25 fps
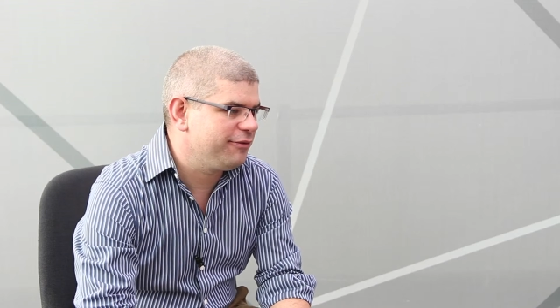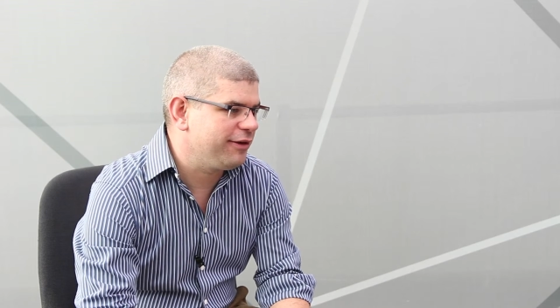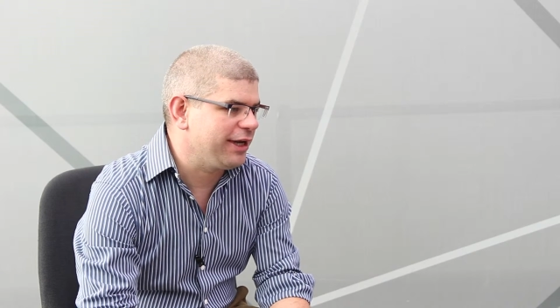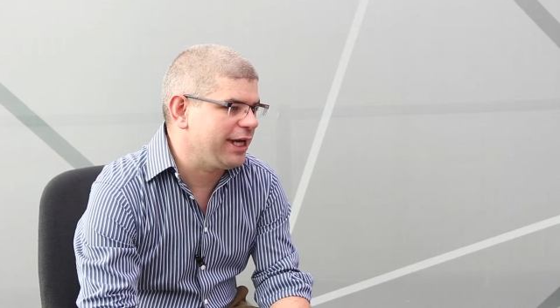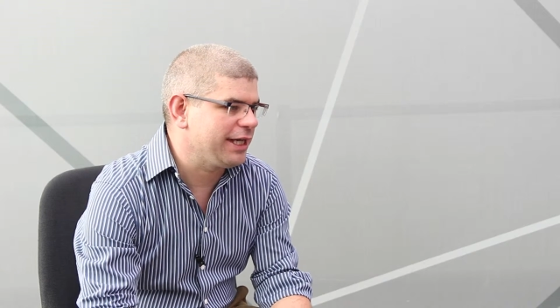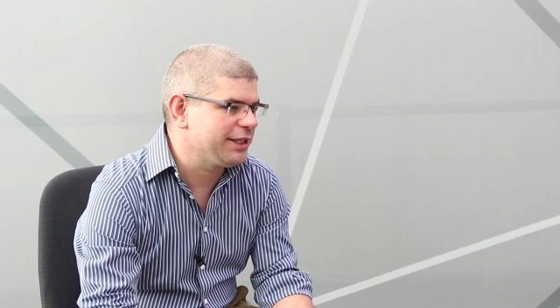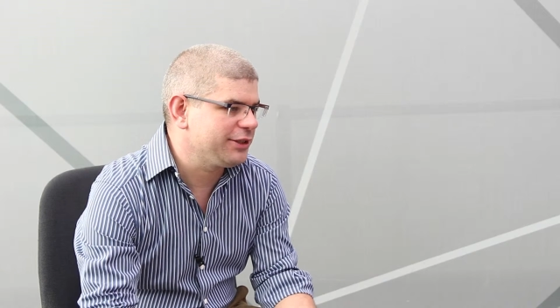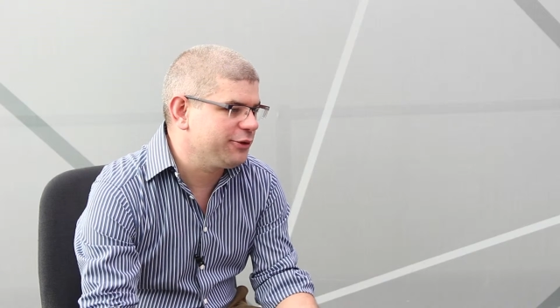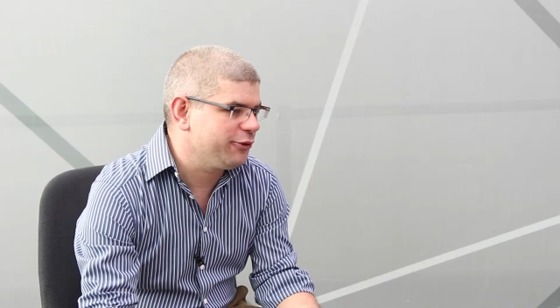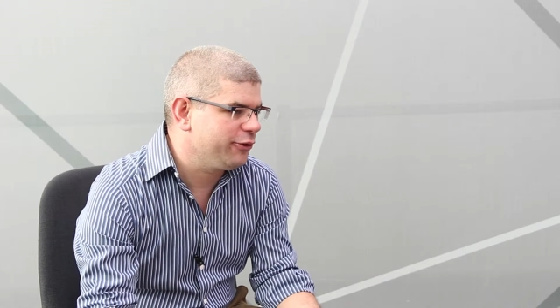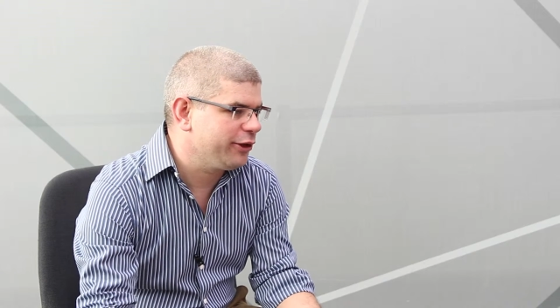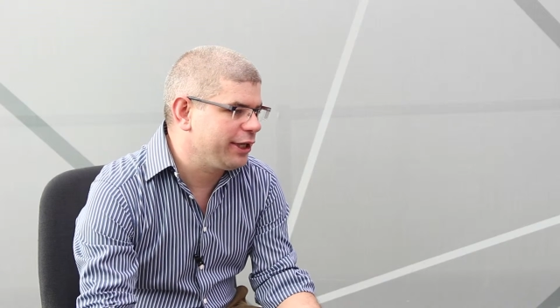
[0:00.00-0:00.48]

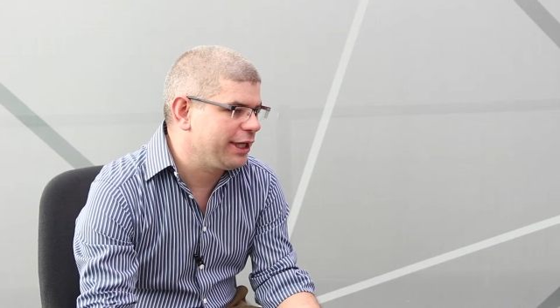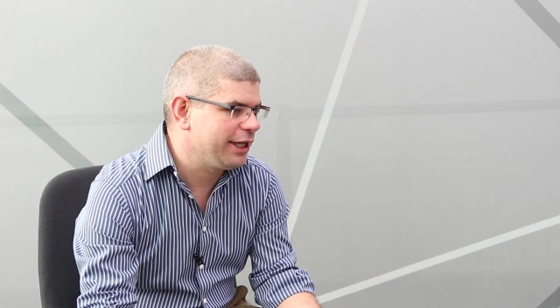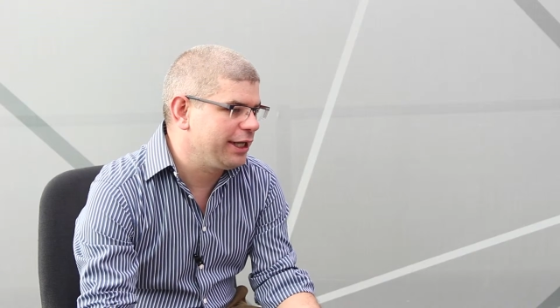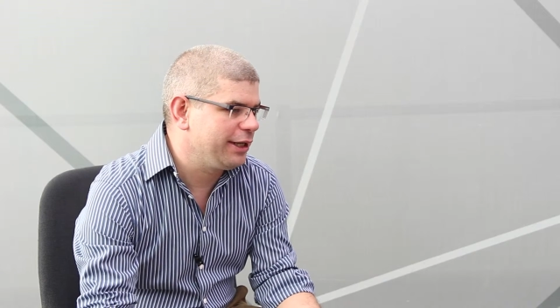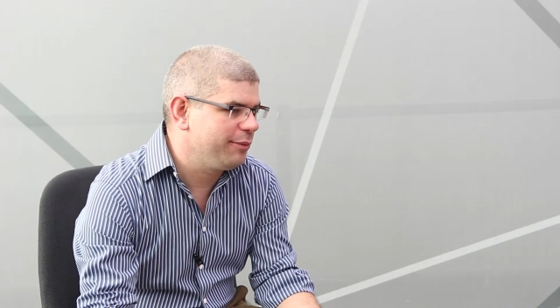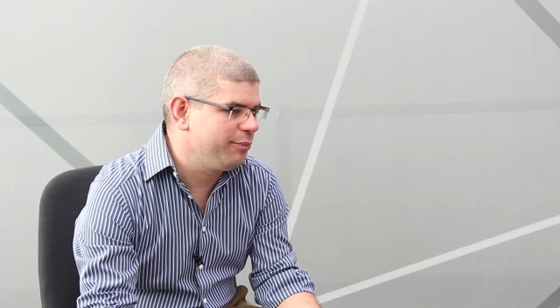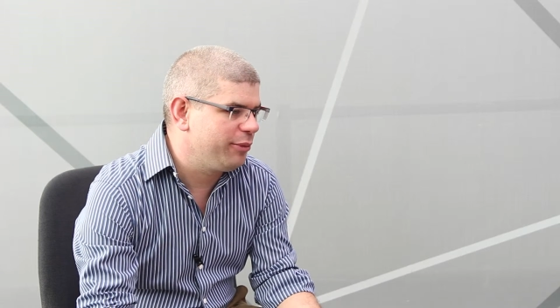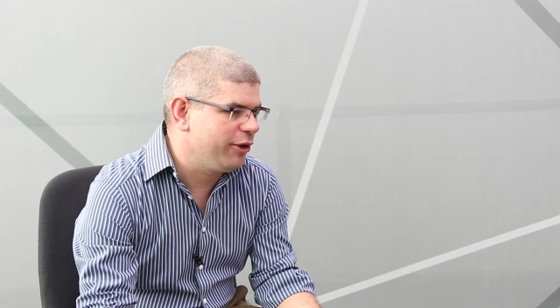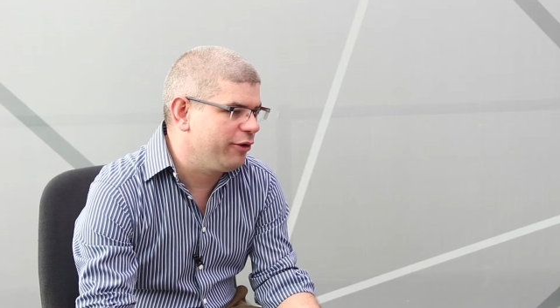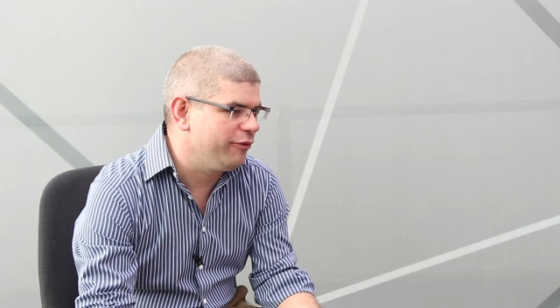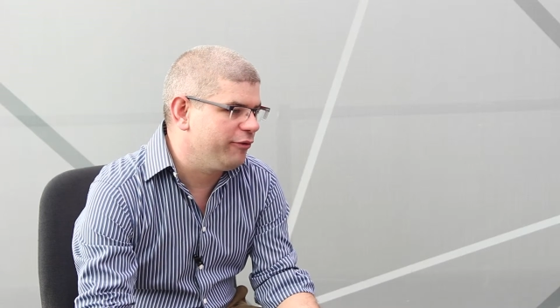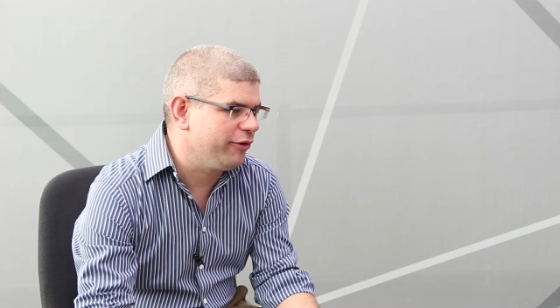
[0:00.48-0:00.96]

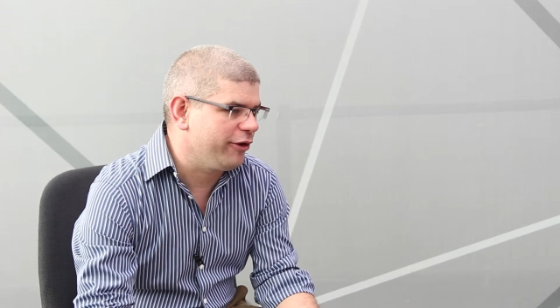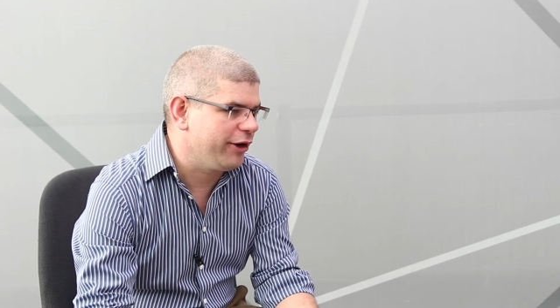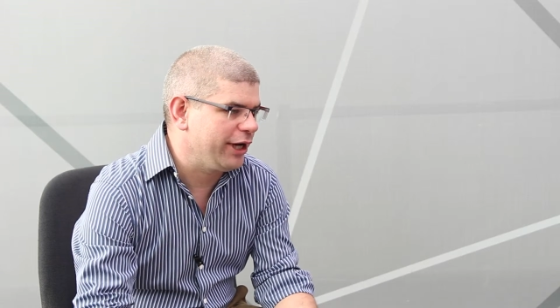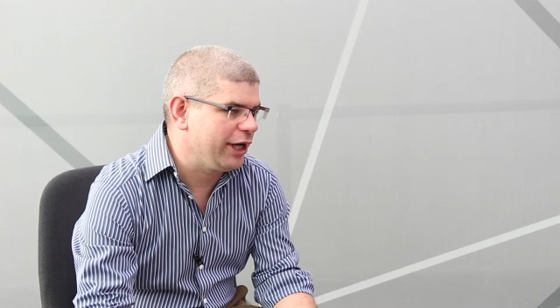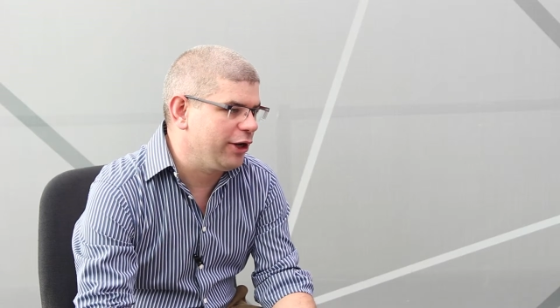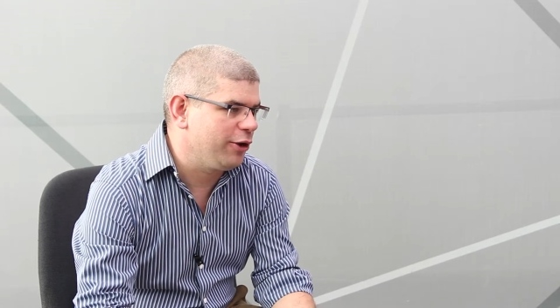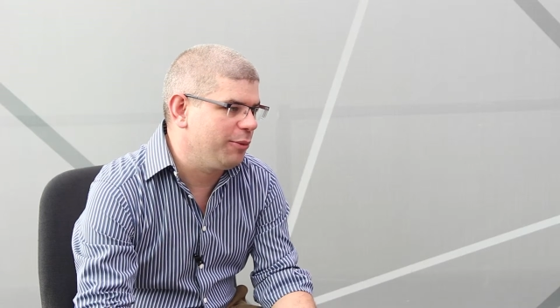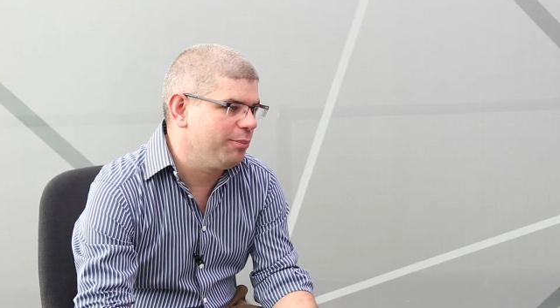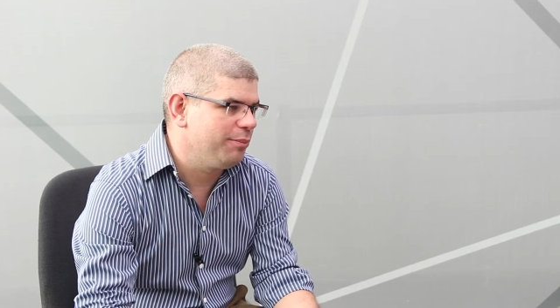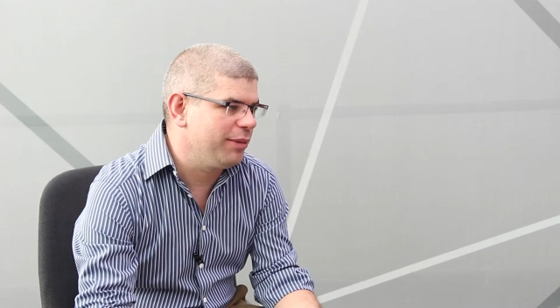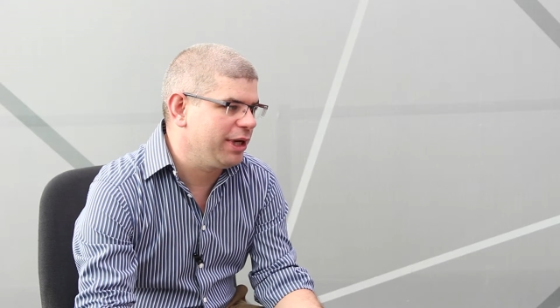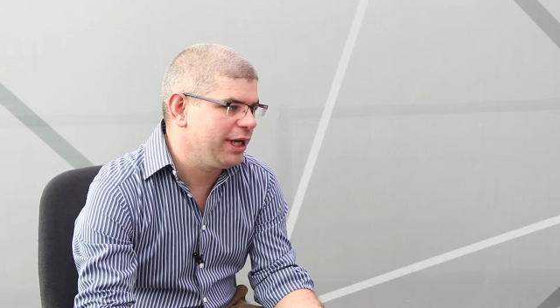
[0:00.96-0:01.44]
flattering but
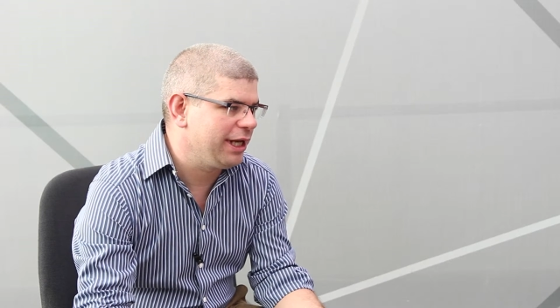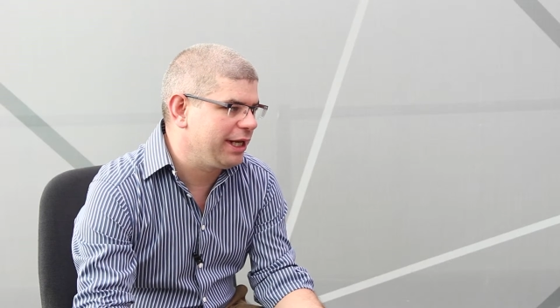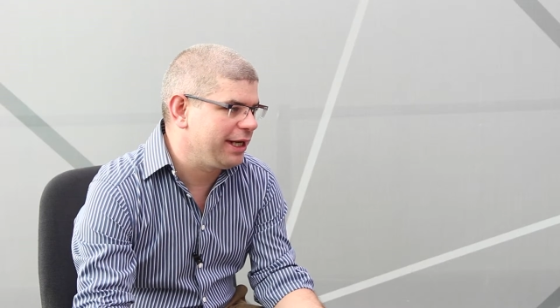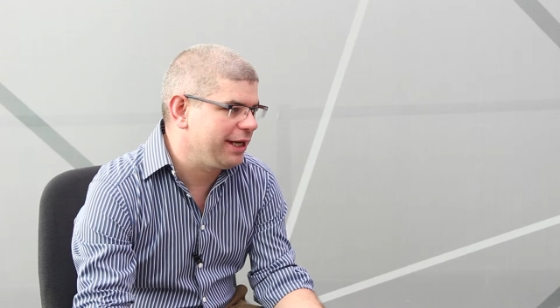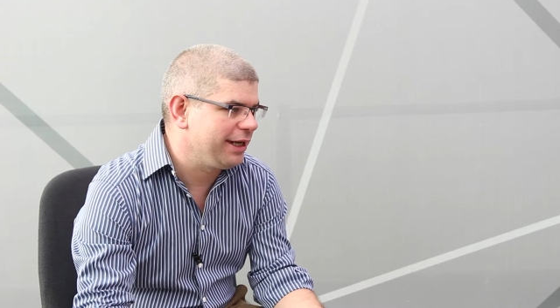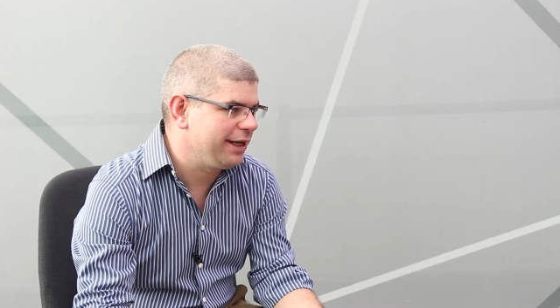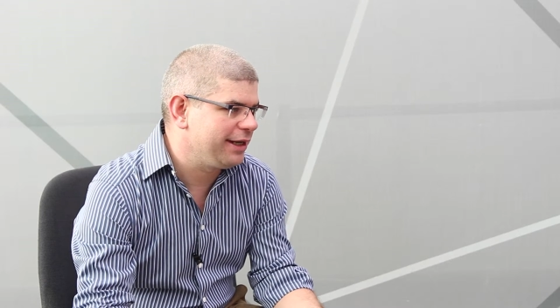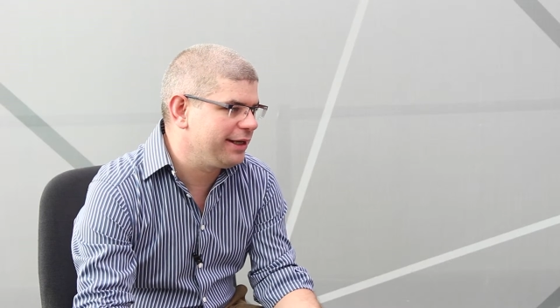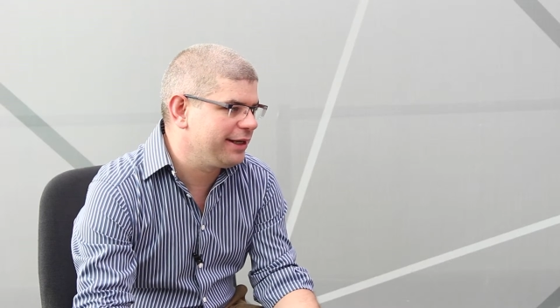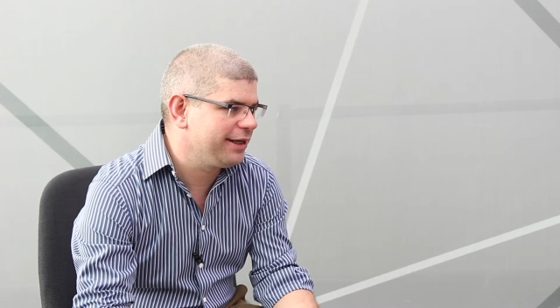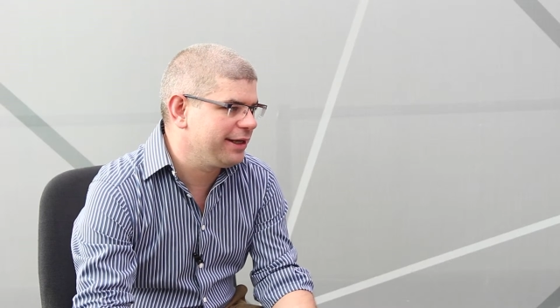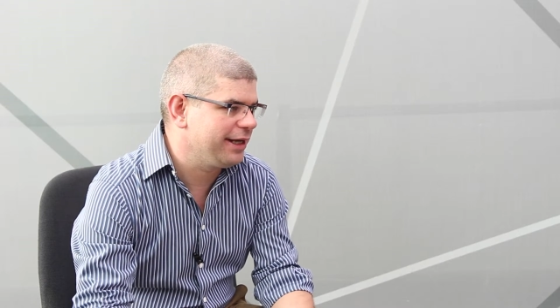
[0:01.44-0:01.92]
very
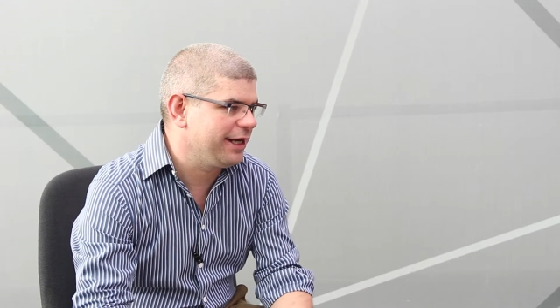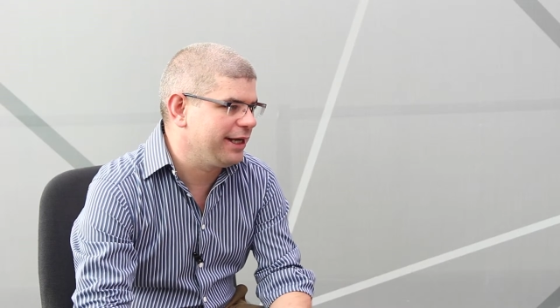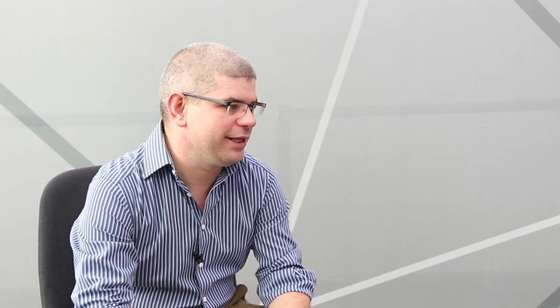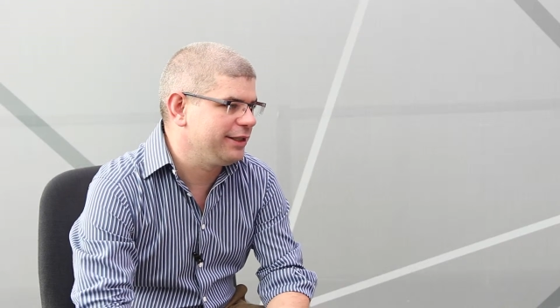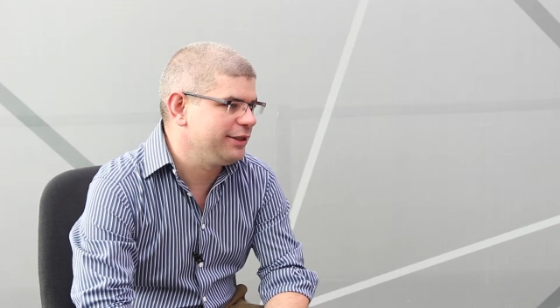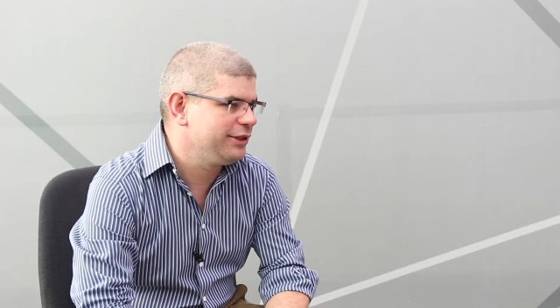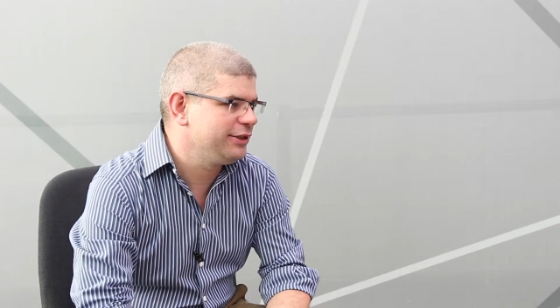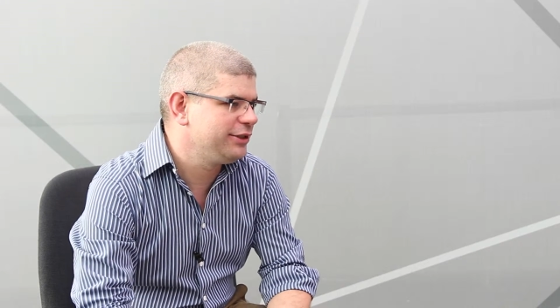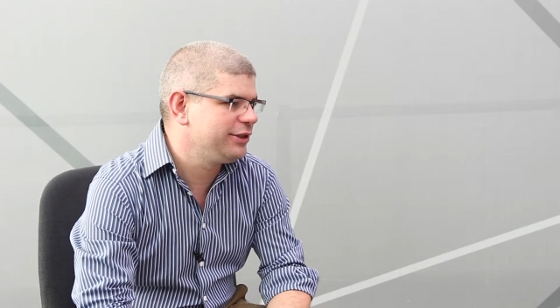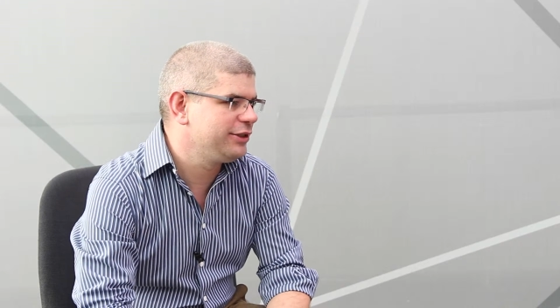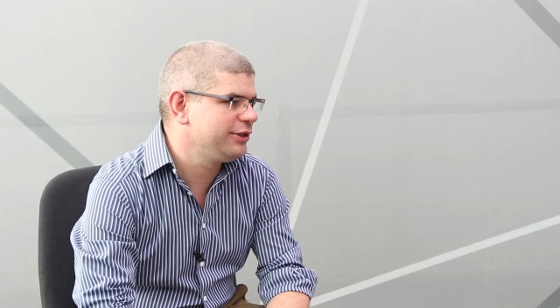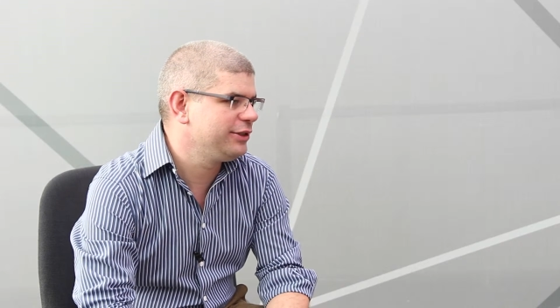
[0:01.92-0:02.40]
humbling
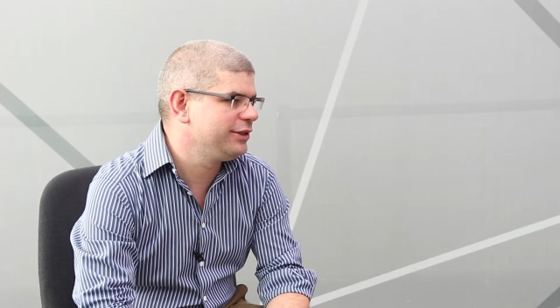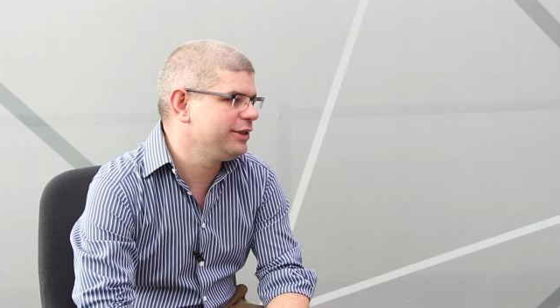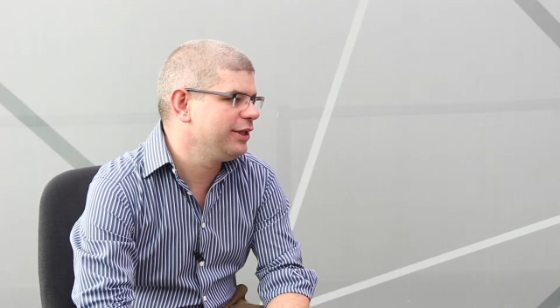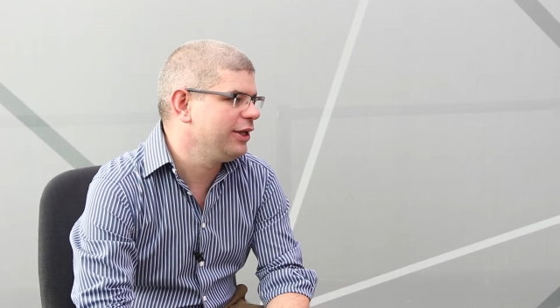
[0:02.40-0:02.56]
and